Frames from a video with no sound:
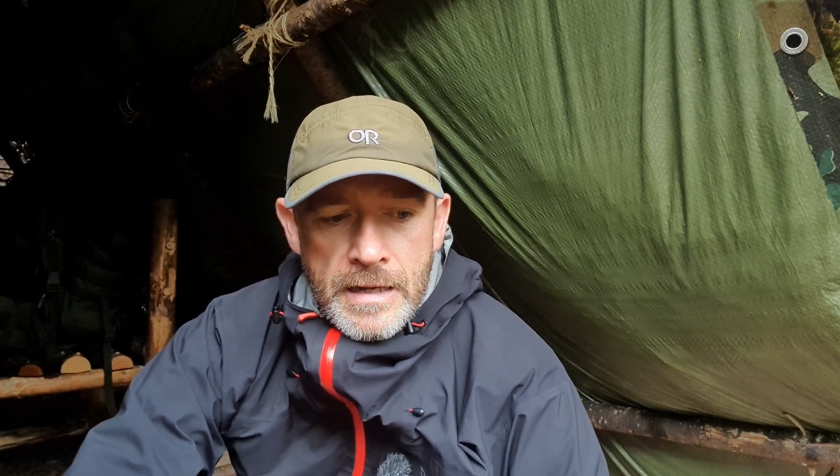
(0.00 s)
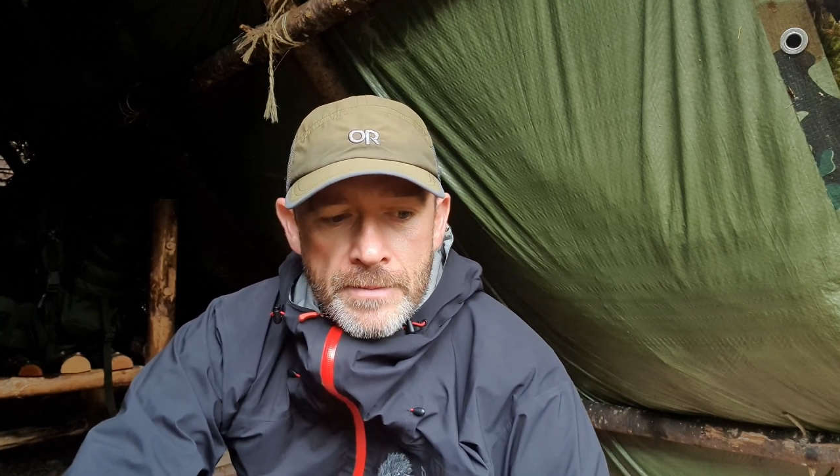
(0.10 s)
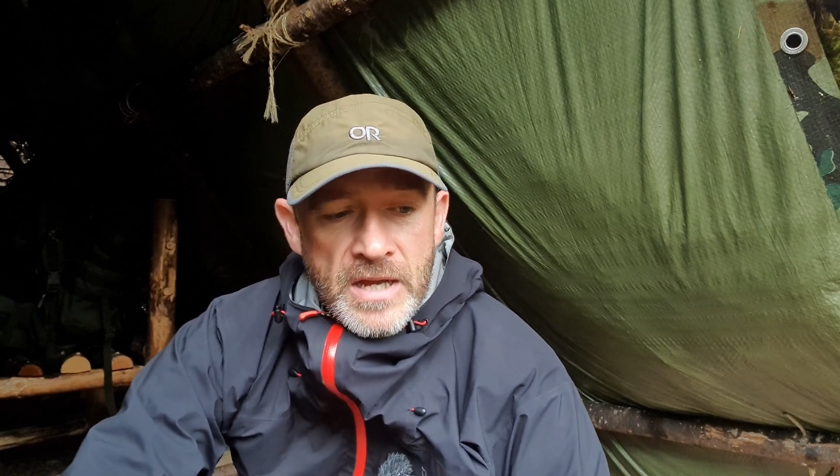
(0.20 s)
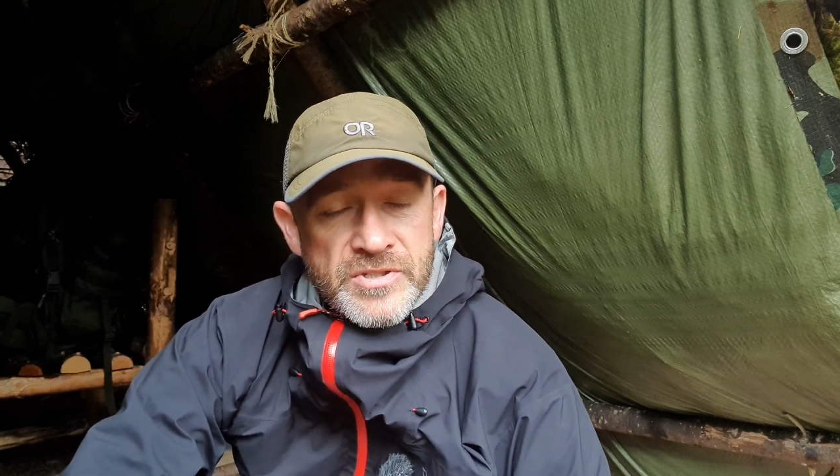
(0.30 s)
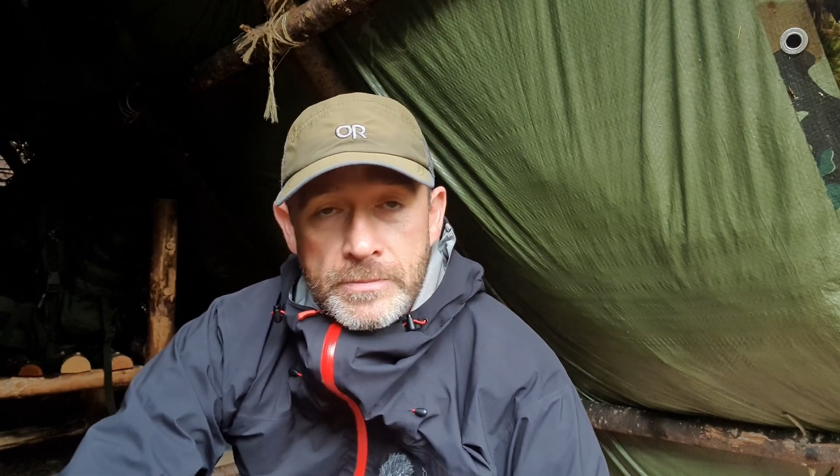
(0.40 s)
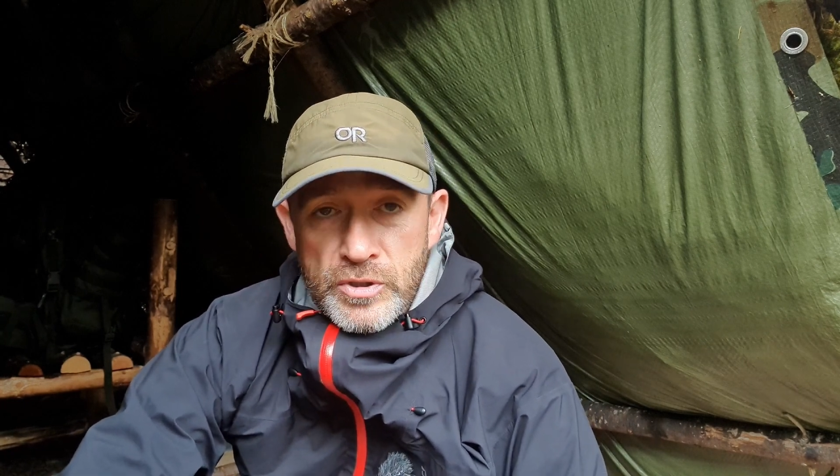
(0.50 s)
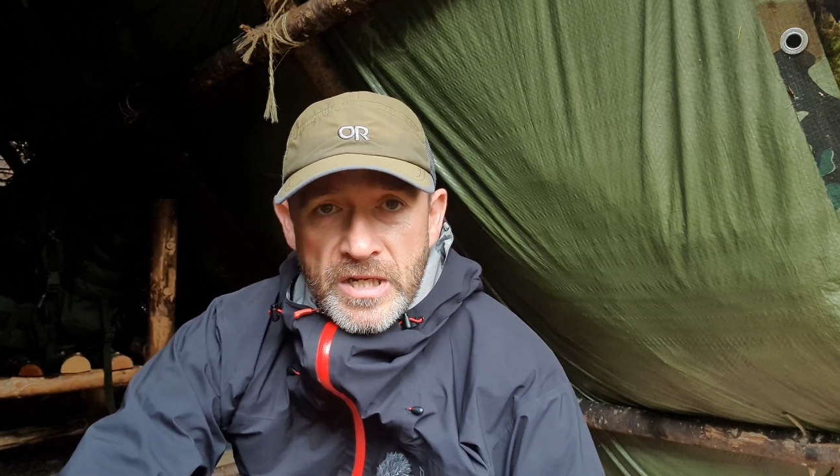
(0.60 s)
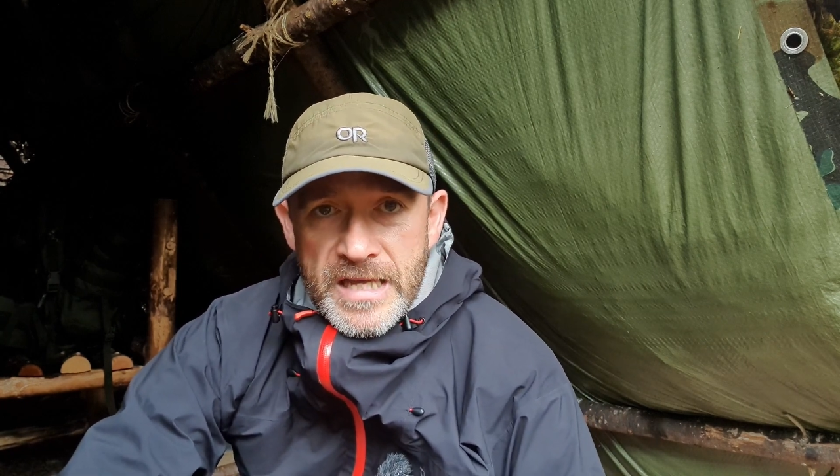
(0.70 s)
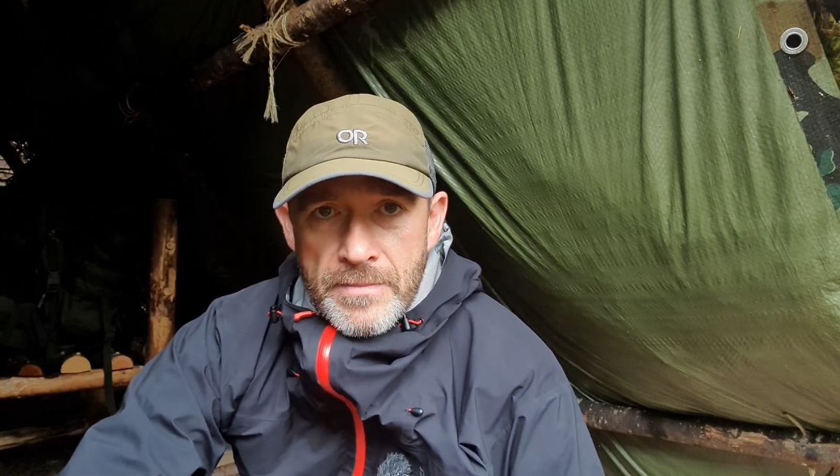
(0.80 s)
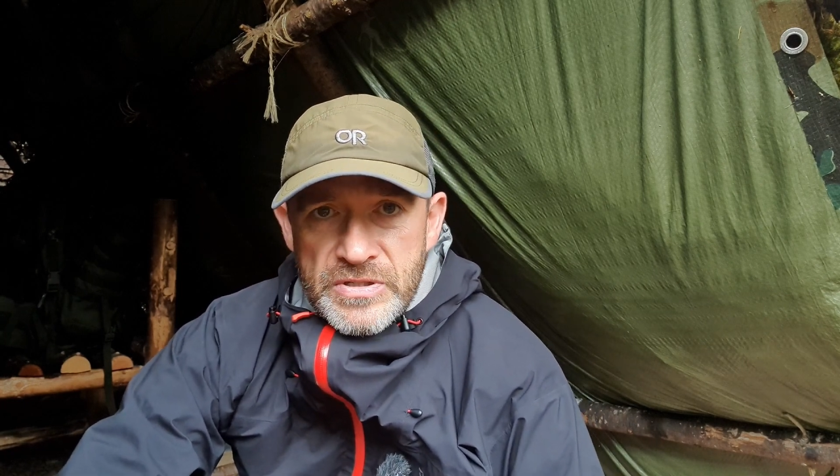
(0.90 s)
But so I'm just
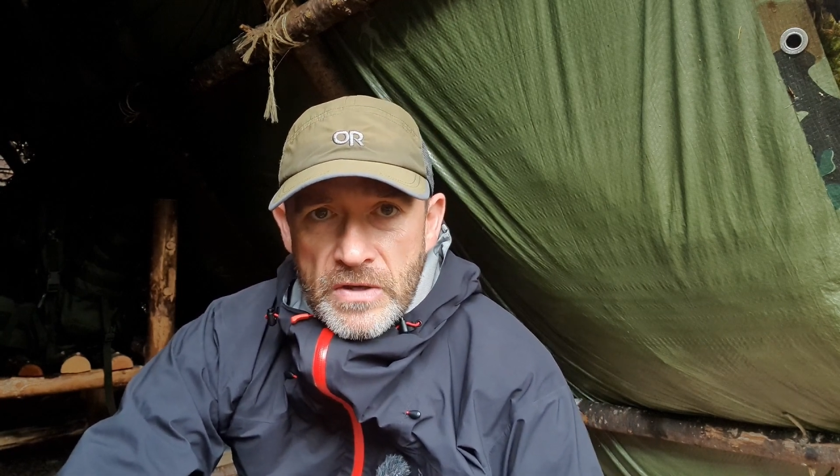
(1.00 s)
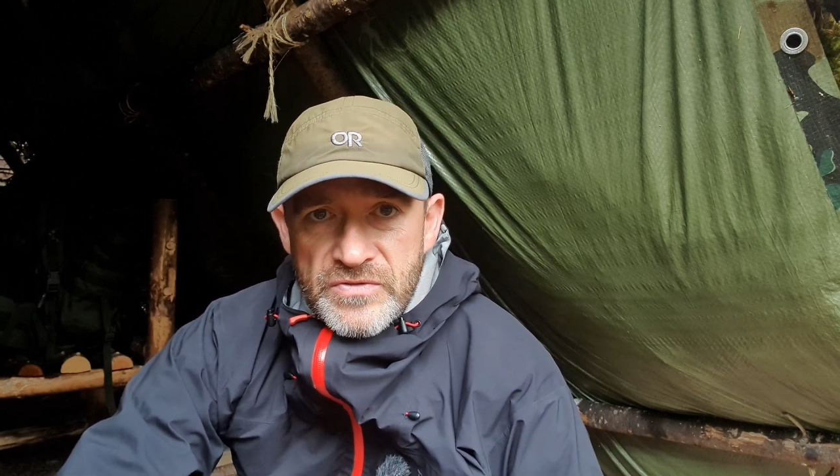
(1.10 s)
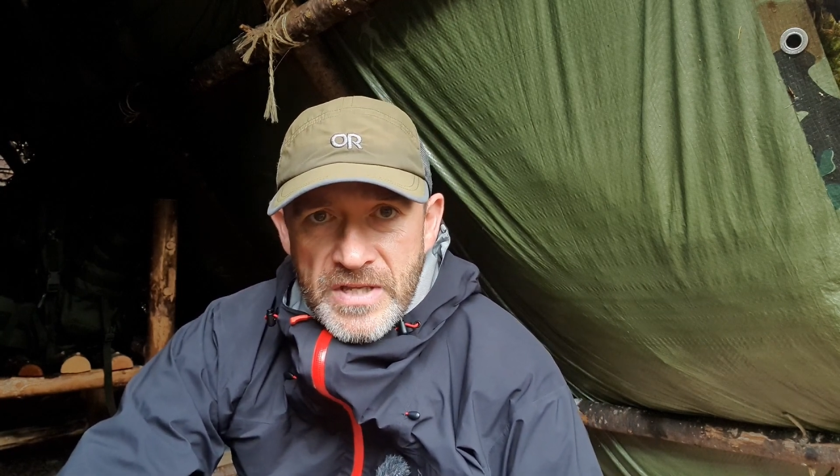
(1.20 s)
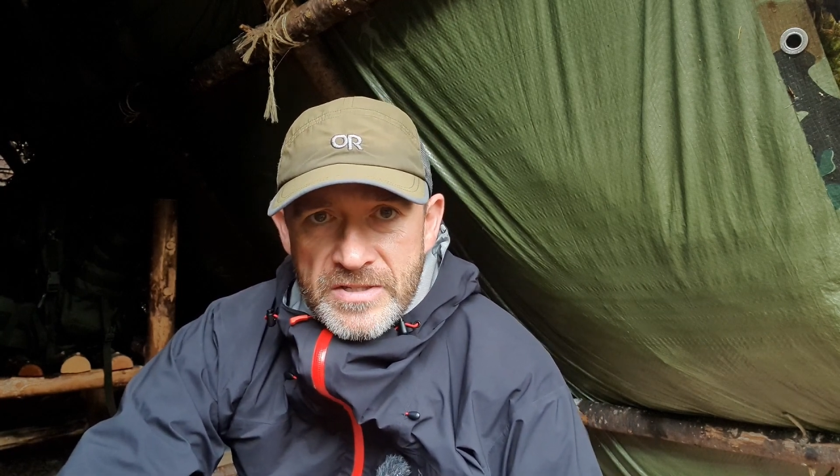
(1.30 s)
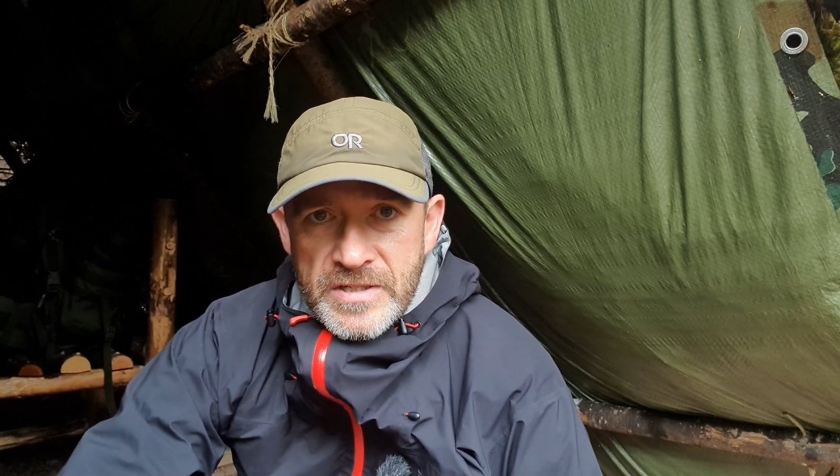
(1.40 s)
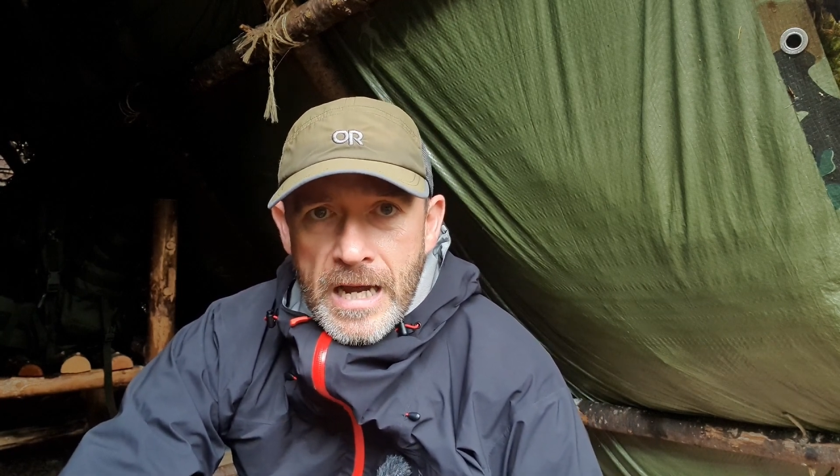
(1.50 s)
going to get myself set